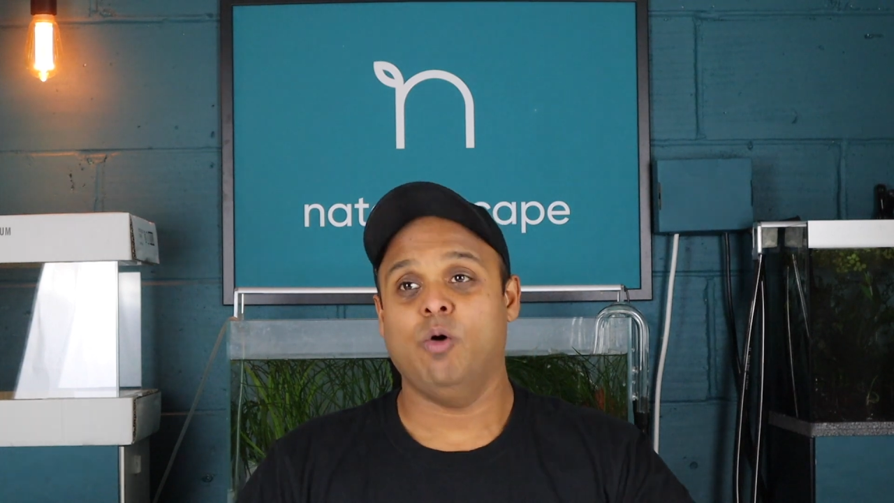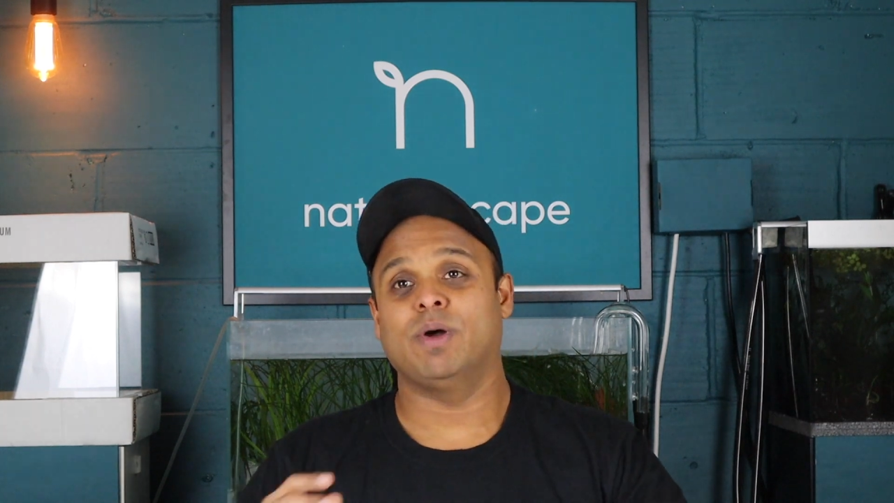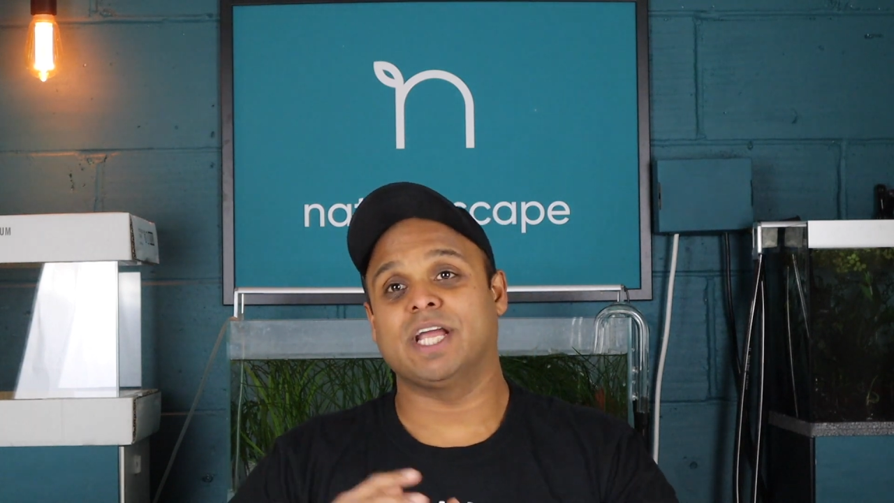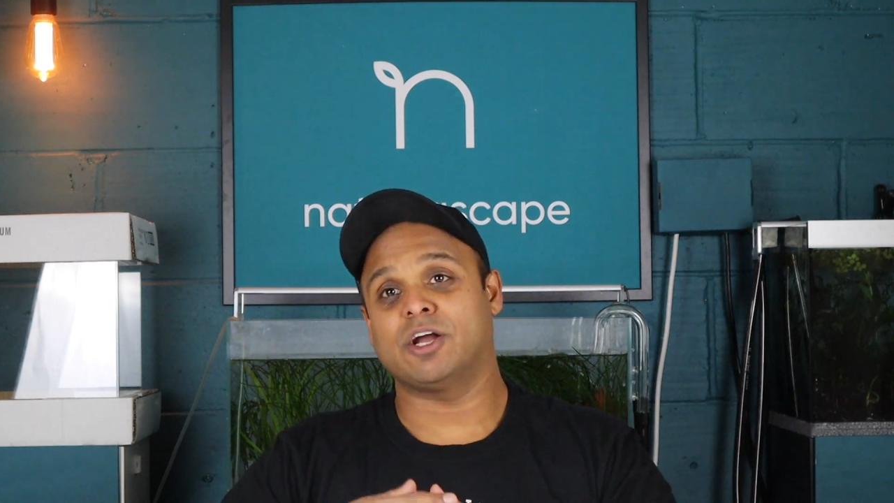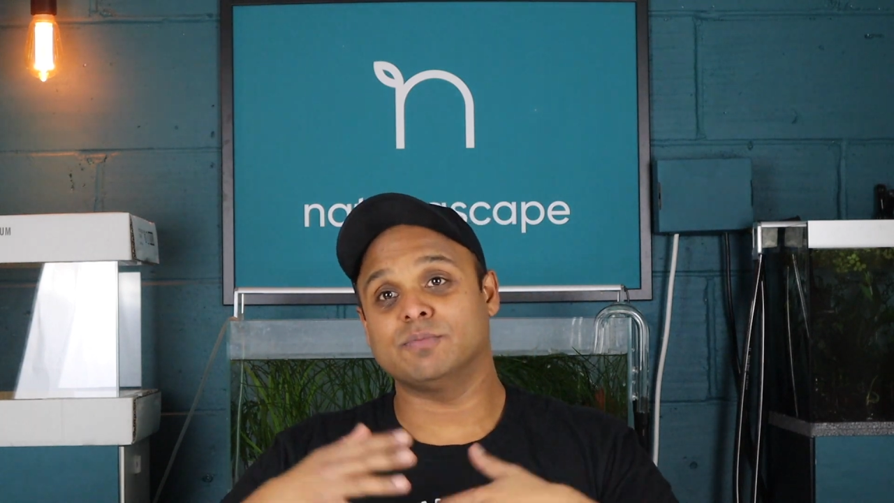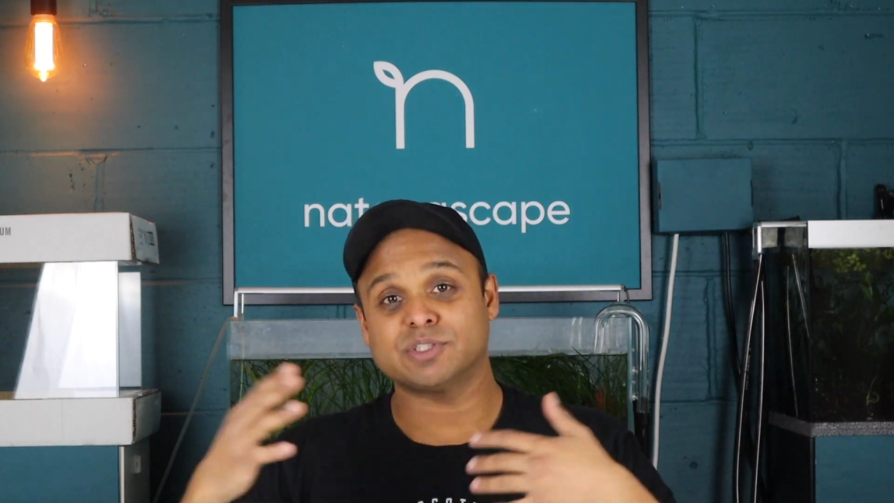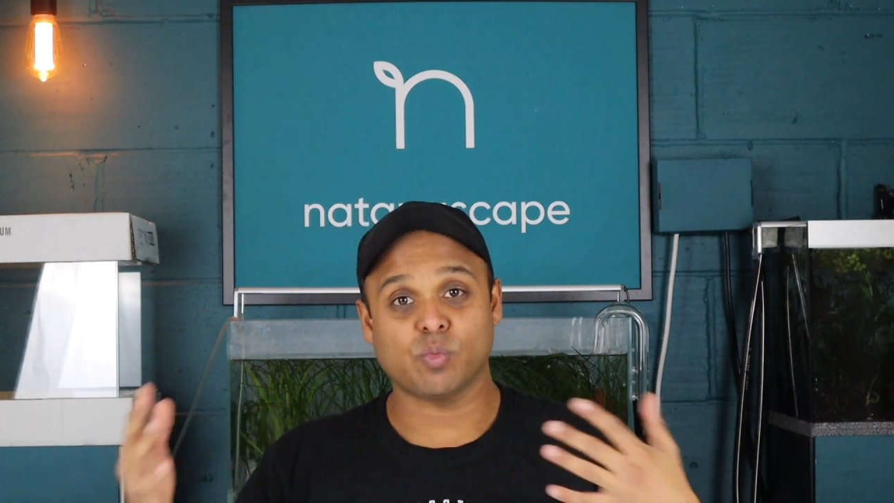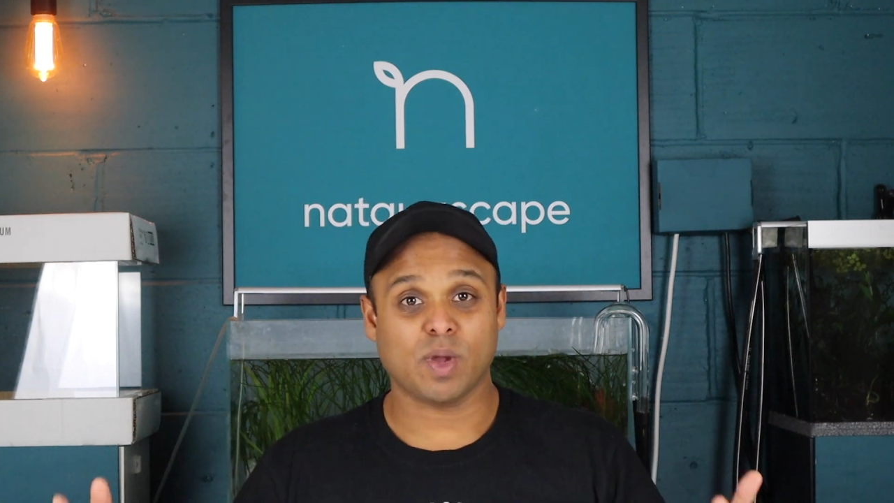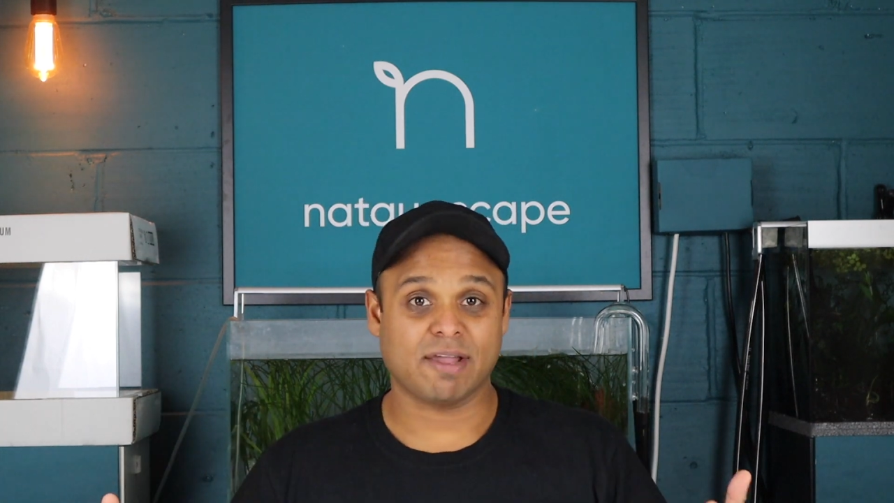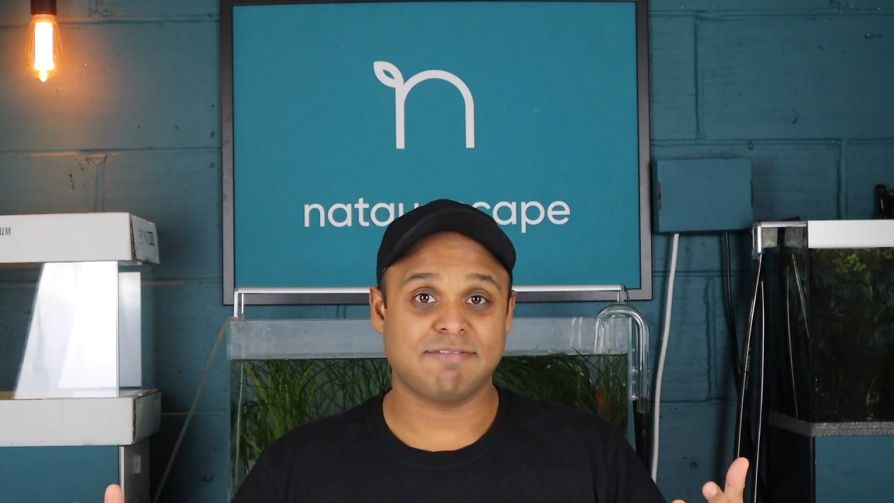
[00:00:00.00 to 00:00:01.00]
When it comes to
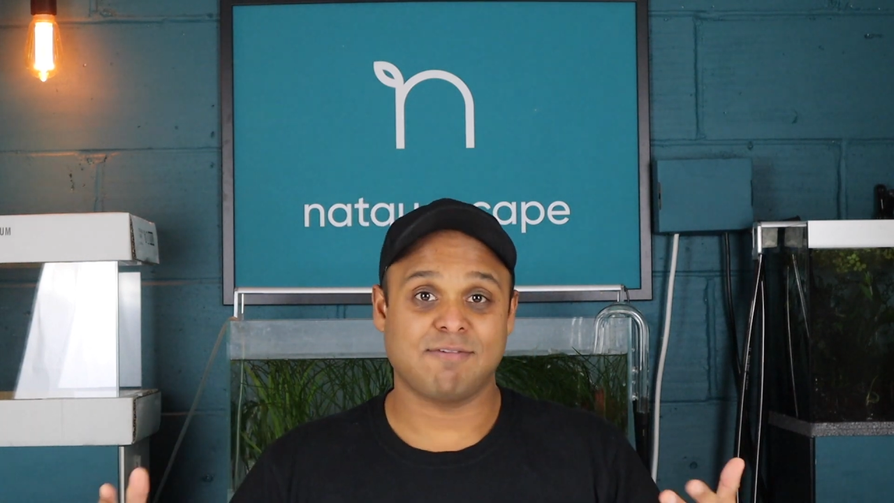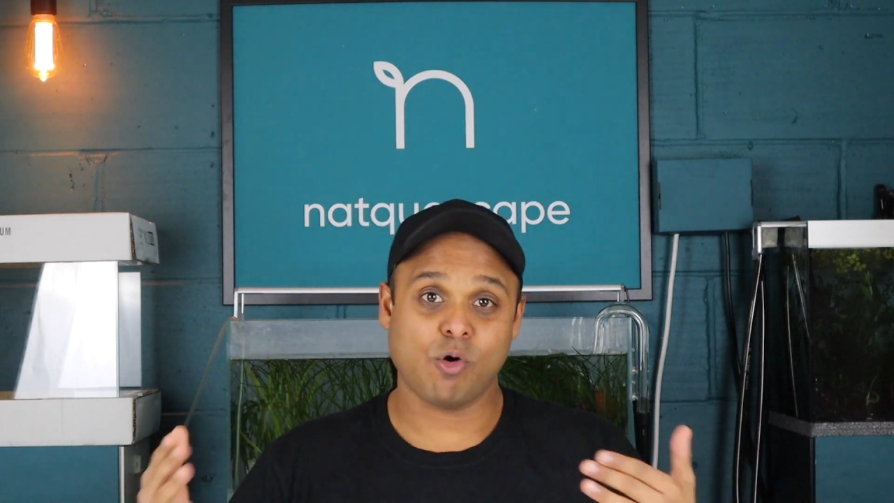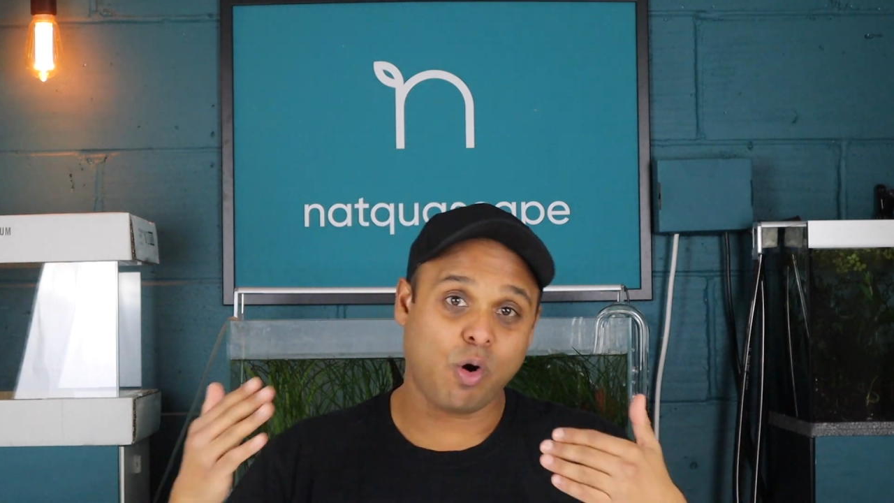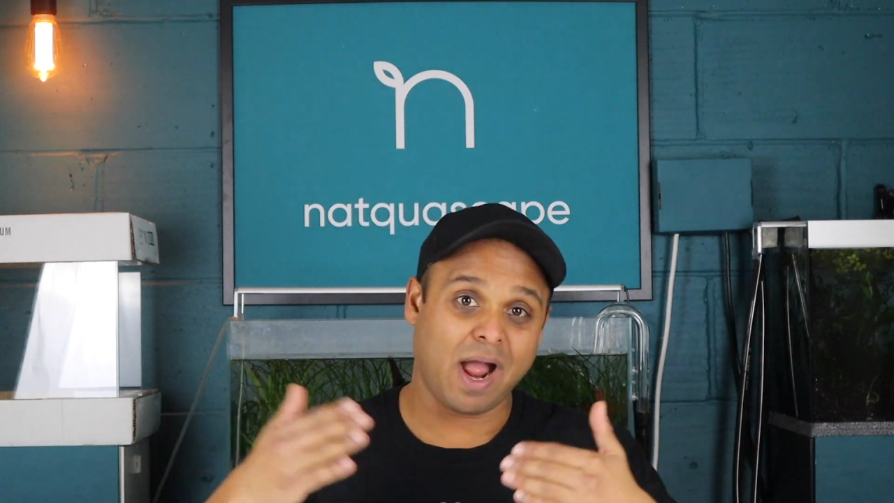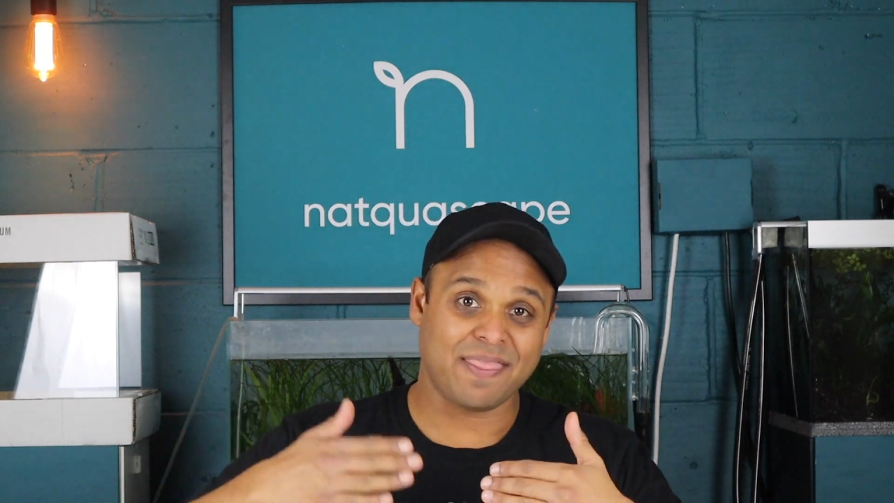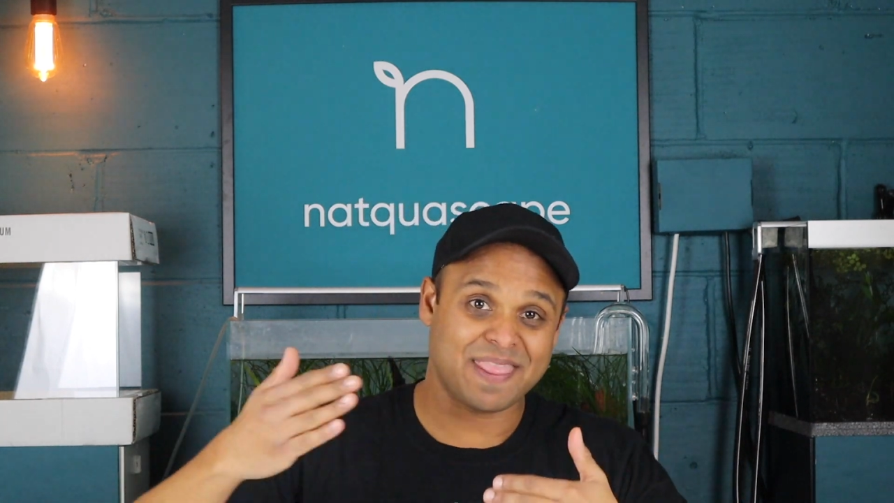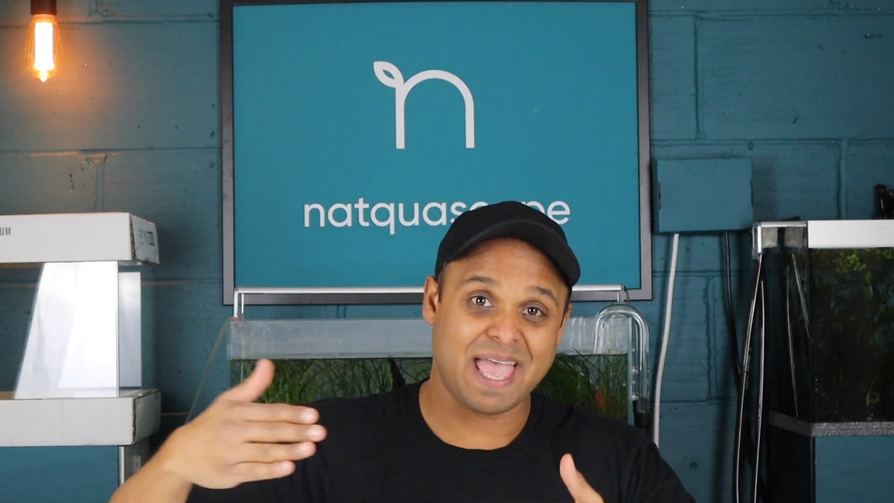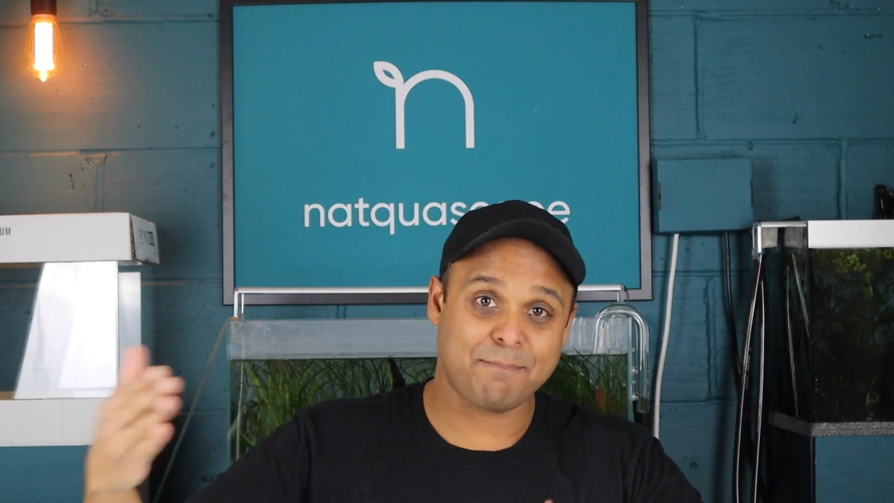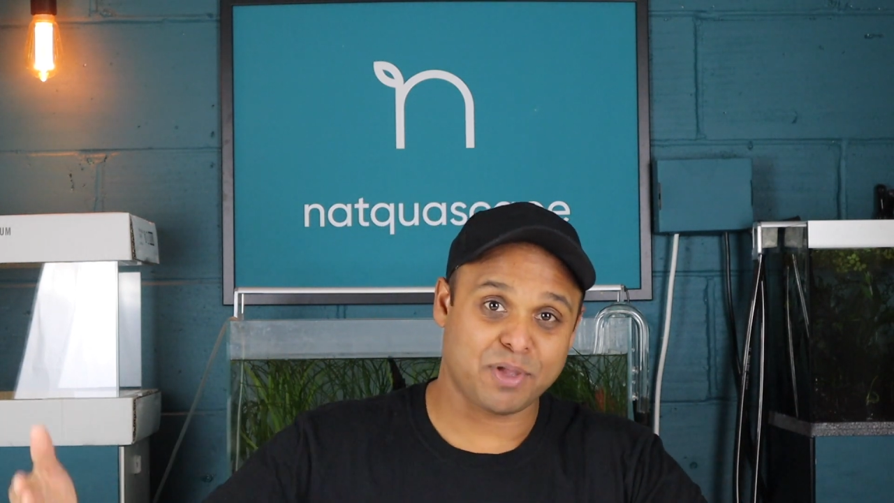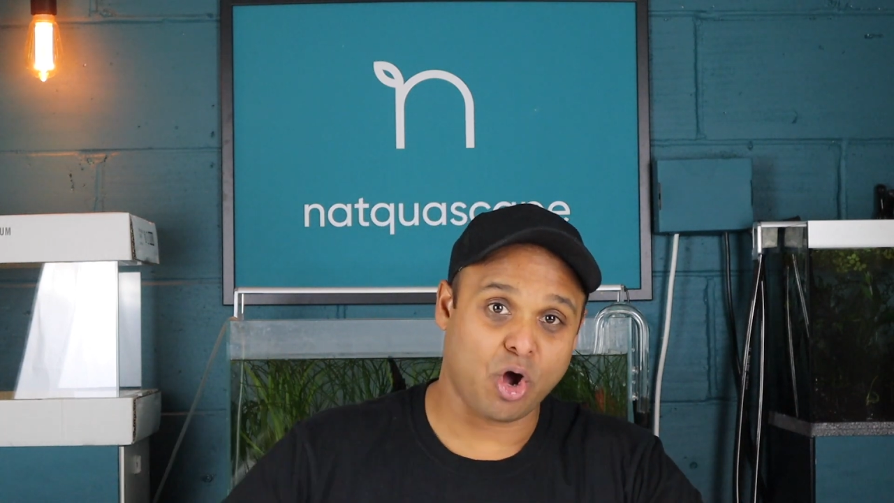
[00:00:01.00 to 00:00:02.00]
week 4 and
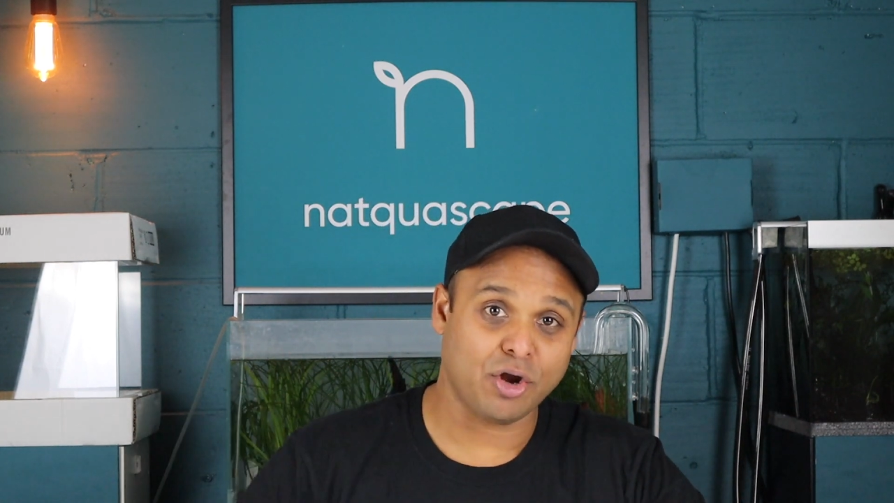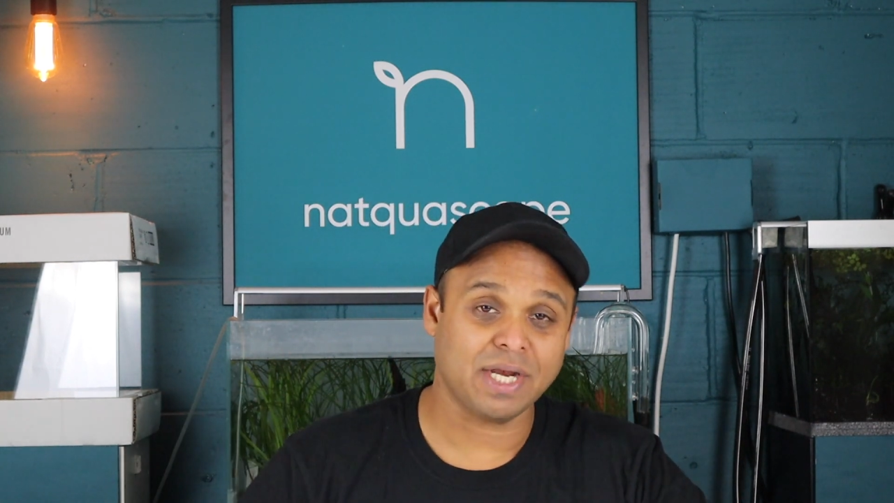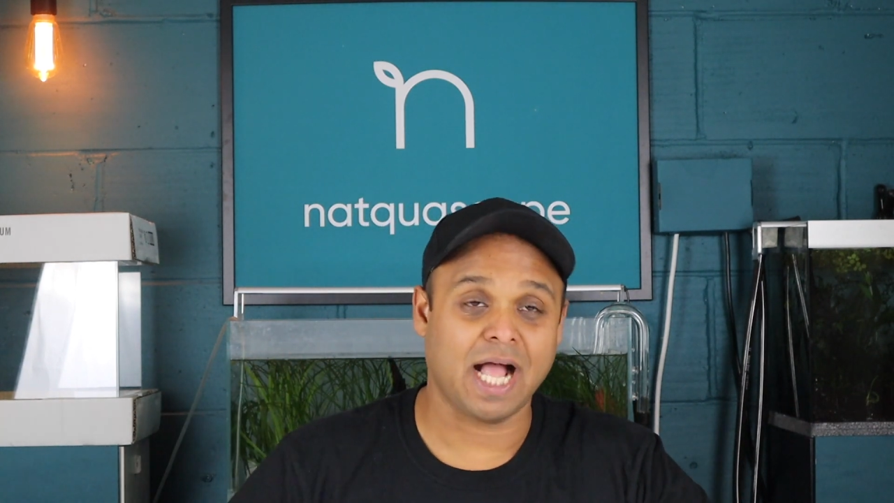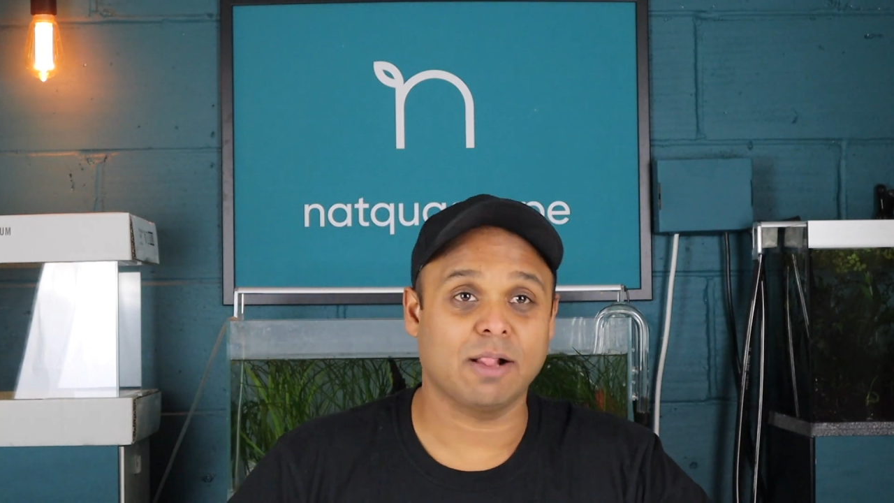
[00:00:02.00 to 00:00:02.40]
there beyond,